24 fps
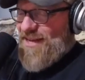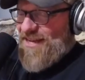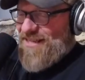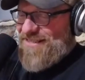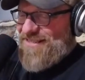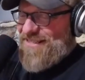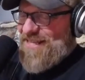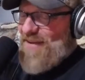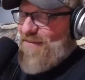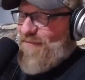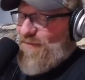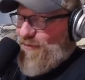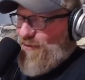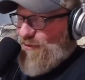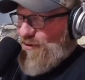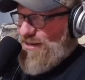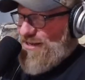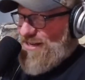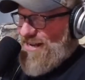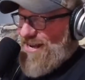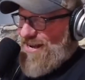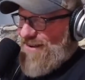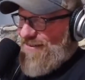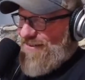in
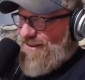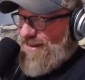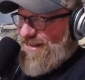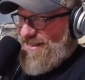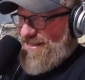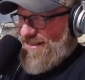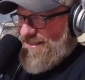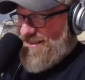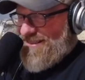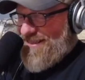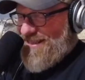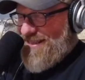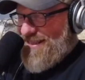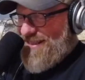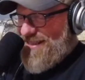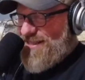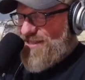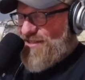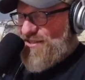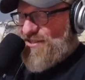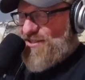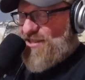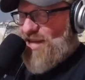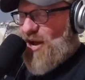different areas.
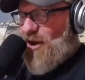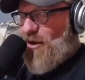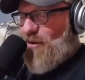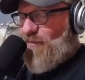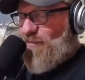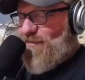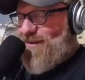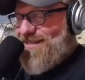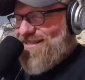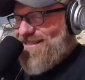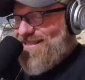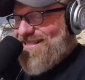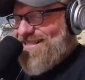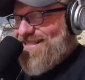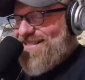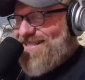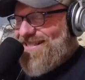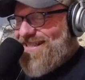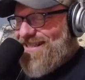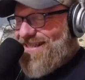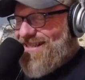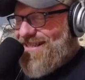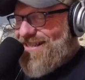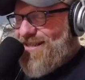So,
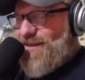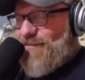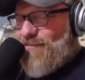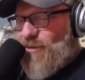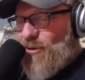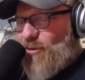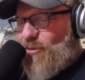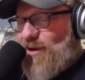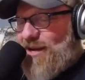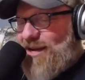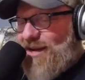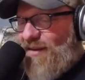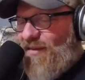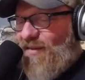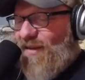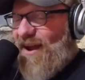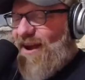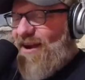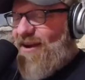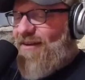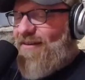Marie Claire,